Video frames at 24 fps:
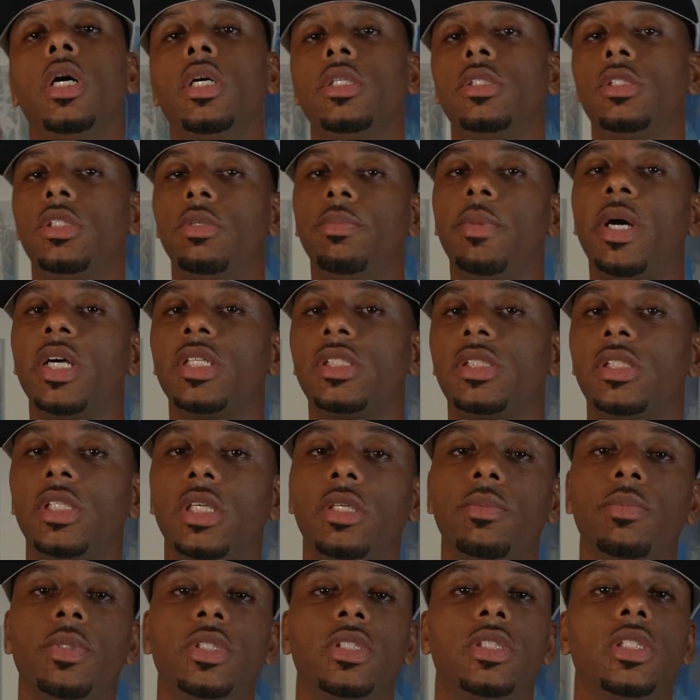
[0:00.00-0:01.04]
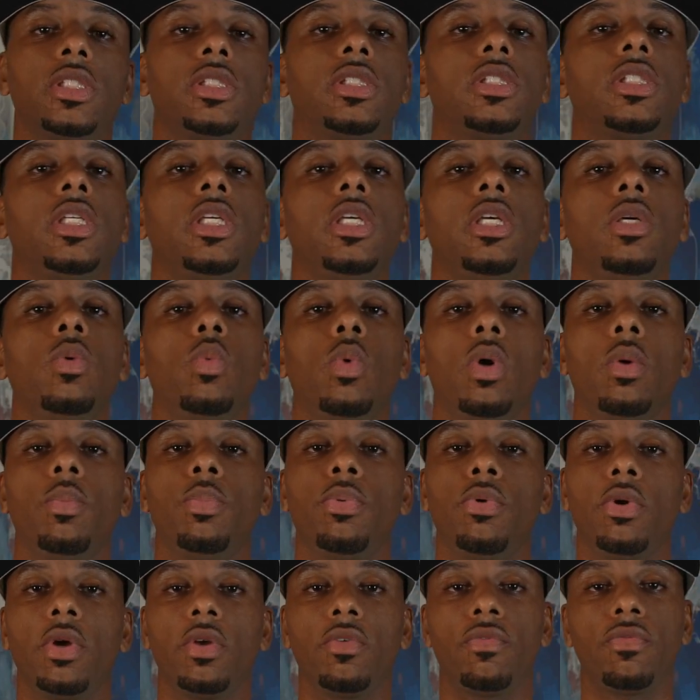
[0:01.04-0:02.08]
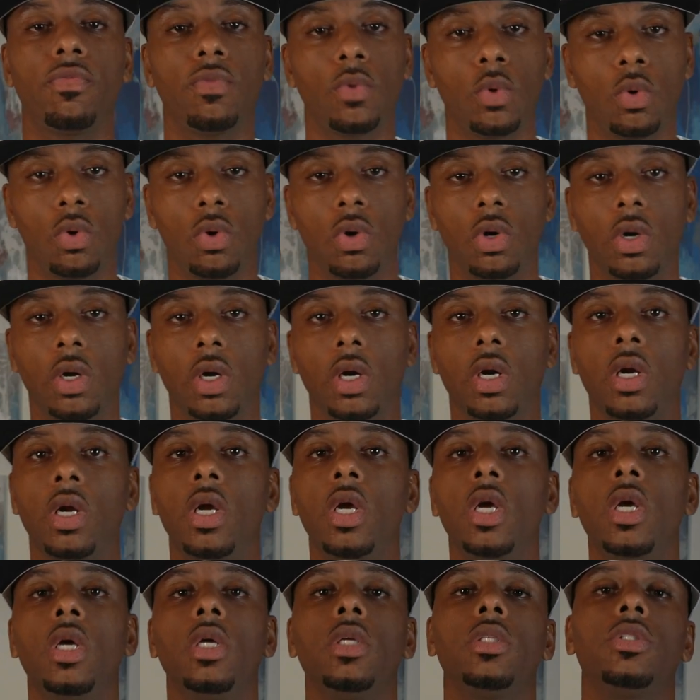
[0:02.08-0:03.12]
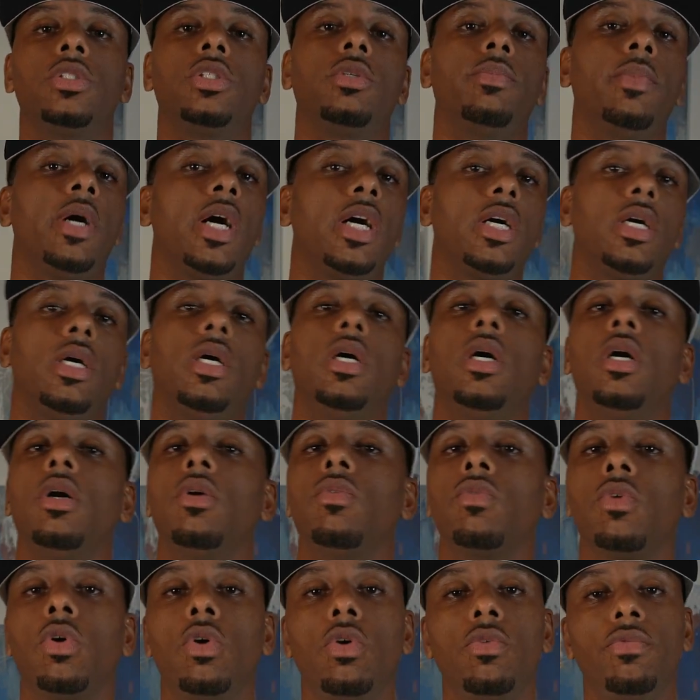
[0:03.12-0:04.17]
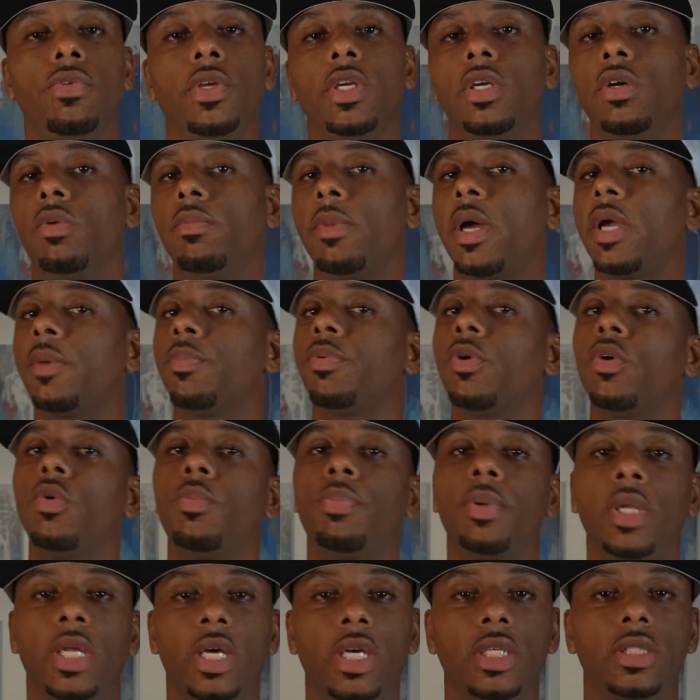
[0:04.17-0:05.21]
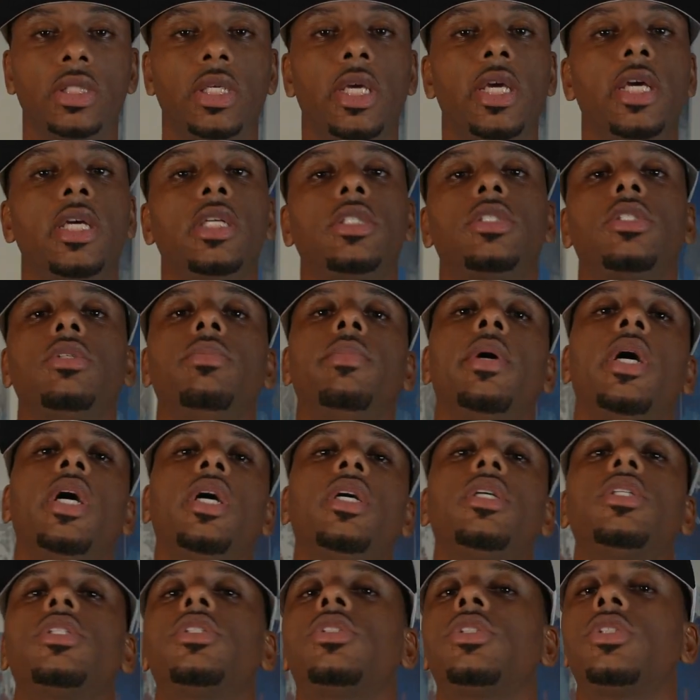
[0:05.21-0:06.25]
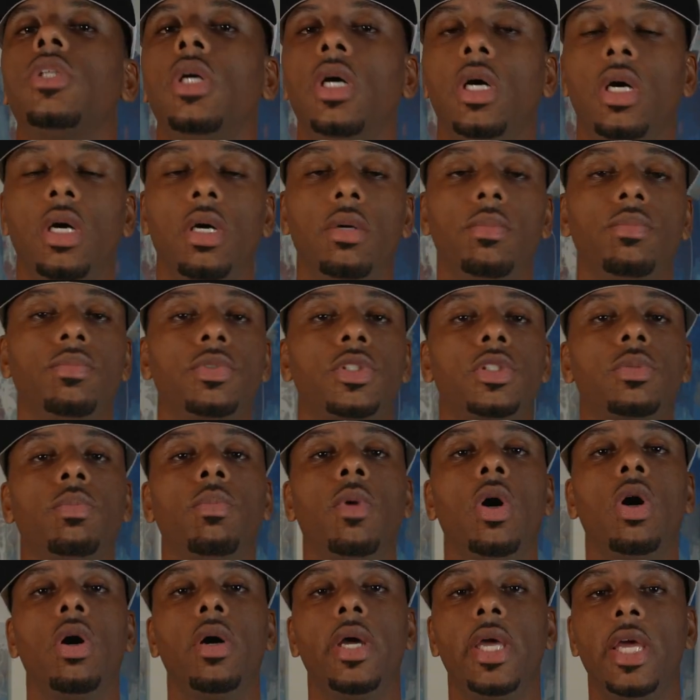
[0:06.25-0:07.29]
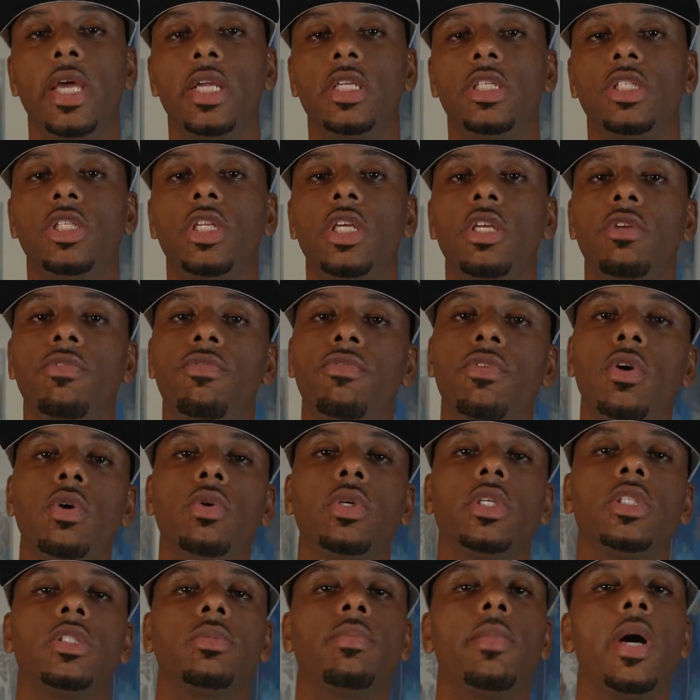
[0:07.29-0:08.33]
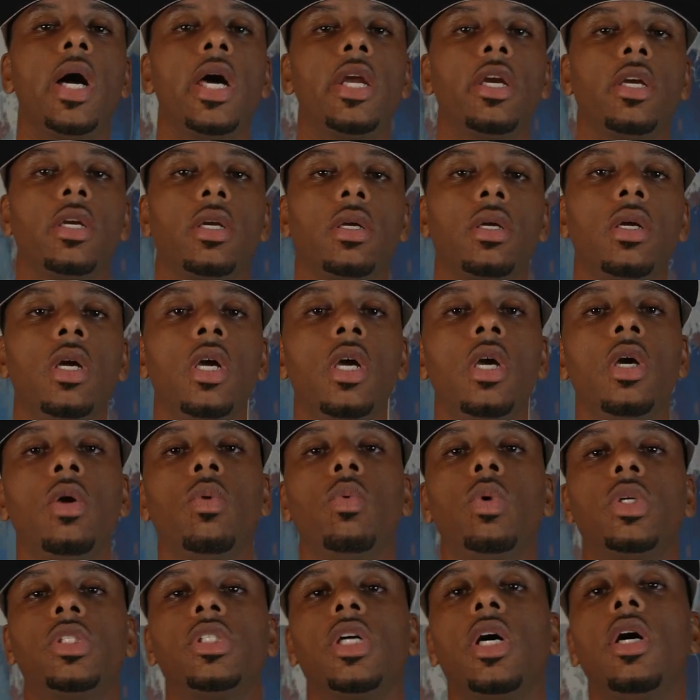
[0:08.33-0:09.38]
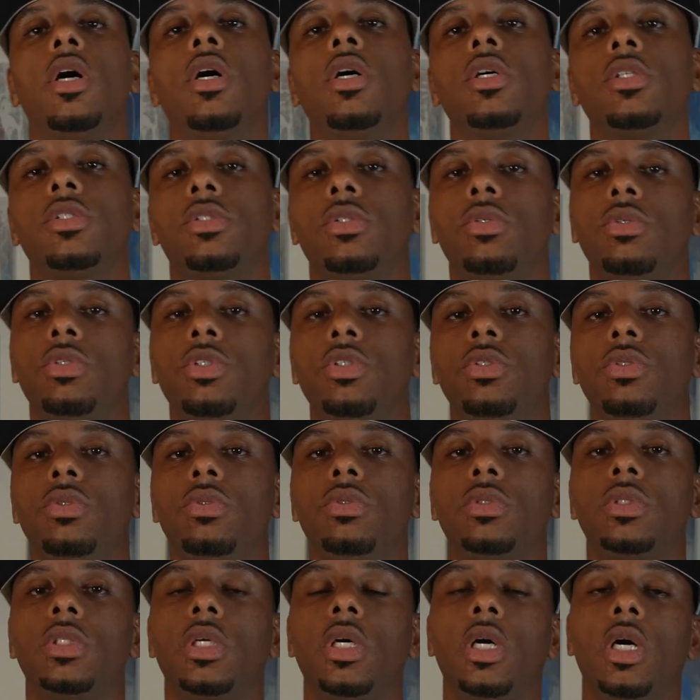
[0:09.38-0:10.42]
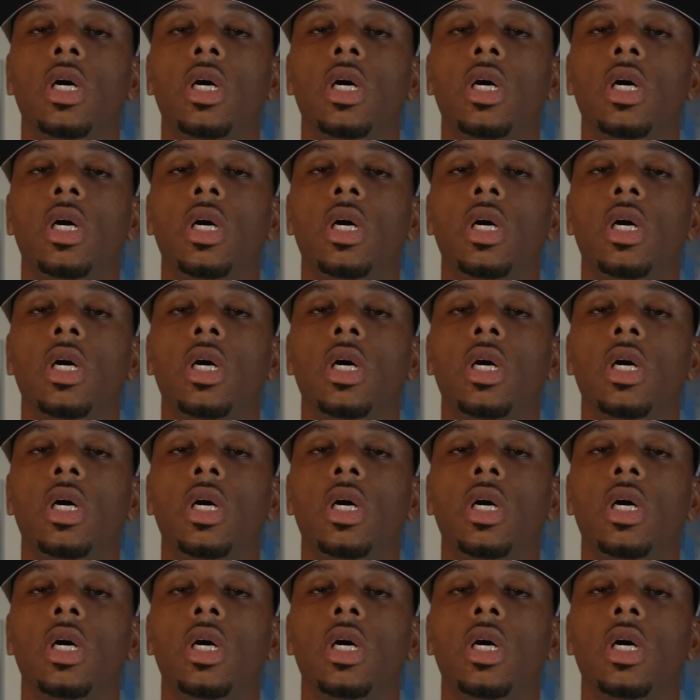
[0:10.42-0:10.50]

to my Sigma 16 1.4, to my Rode Video Mic Pro Plus, and to my small HD focus monitor, which I also use,